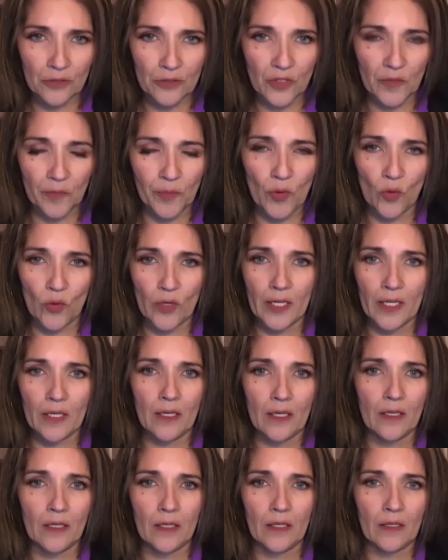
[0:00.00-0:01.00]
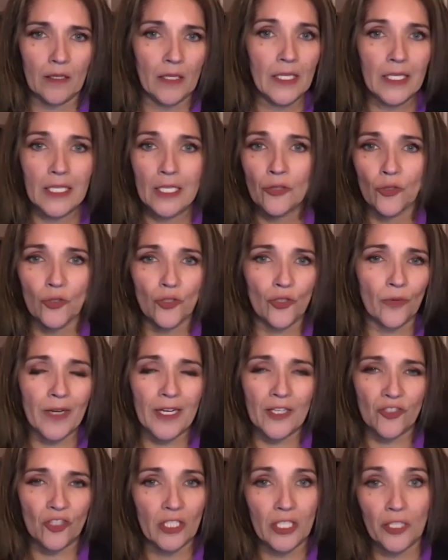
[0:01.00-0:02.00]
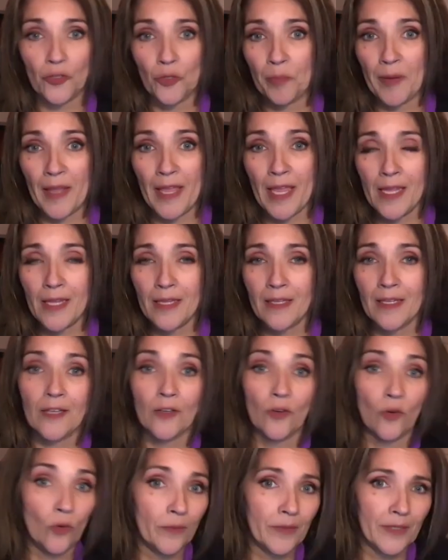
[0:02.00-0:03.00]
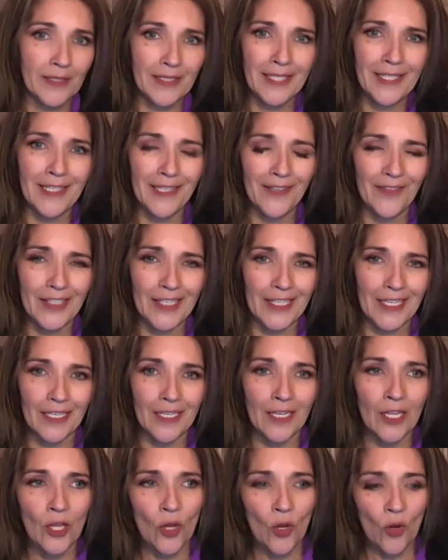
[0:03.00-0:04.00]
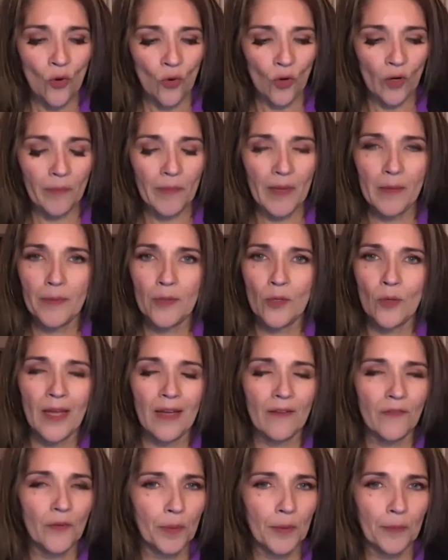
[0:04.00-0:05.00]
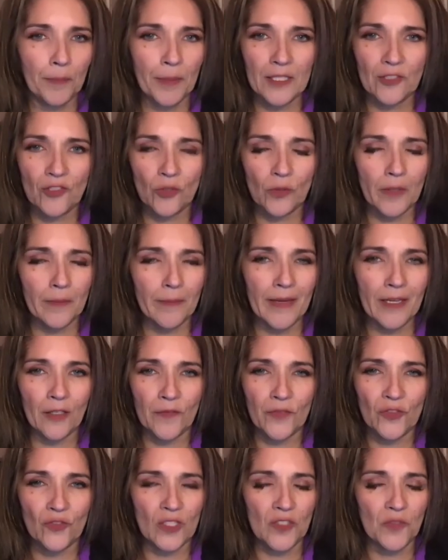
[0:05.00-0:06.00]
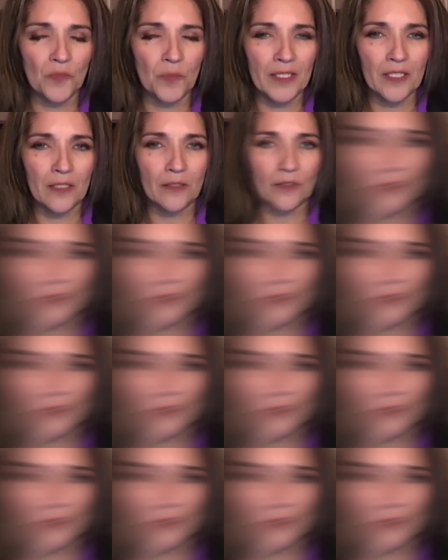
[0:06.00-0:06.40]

support uh, in either direction, either paying it or receiving it. Or maybe you have a perpetual amount of stress because